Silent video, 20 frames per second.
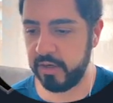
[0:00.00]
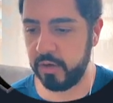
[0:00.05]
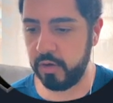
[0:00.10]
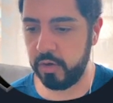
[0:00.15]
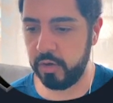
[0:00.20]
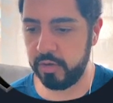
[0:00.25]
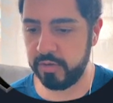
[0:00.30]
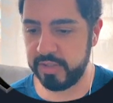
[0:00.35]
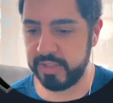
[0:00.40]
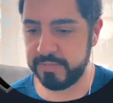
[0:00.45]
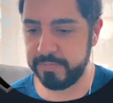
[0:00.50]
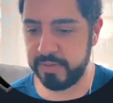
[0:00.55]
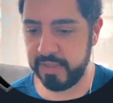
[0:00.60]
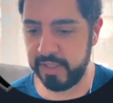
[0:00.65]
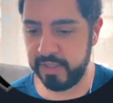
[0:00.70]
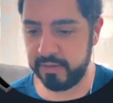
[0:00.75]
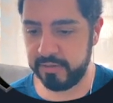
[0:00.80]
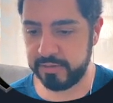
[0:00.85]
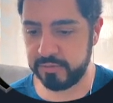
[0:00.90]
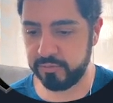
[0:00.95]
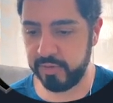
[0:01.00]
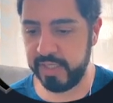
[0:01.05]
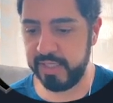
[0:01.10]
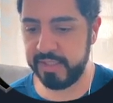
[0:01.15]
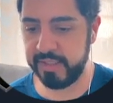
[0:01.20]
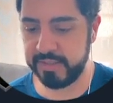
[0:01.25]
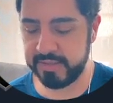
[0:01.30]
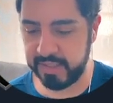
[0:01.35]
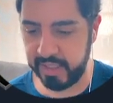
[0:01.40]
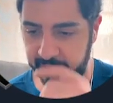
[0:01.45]
all these players'
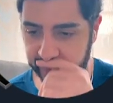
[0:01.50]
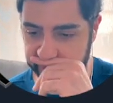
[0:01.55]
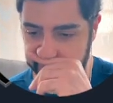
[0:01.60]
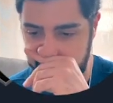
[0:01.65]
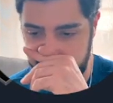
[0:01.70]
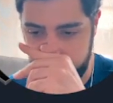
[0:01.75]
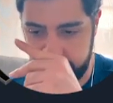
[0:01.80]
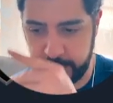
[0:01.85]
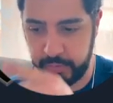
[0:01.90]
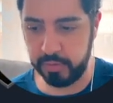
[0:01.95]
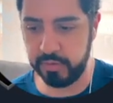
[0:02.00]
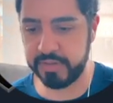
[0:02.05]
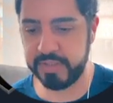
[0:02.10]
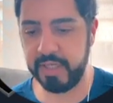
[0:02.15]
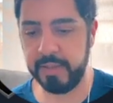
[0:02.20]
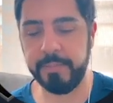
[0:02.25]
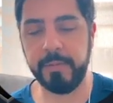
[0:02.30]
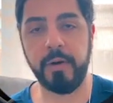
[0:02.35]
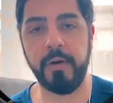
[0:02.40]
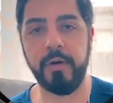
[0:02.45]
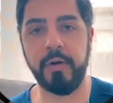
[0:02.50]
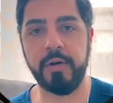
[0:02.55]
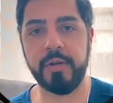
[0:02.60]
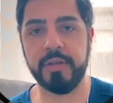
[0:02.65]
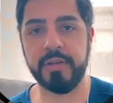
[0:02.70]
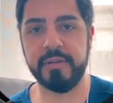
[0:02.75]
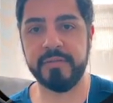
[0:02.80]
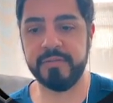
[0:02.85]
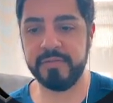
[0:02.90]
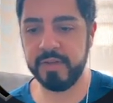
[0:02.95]
ratings. I just pulled up
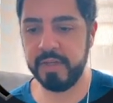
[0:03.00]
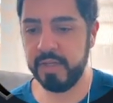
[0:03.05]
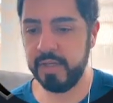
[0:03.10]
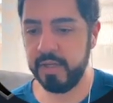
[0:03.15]
all of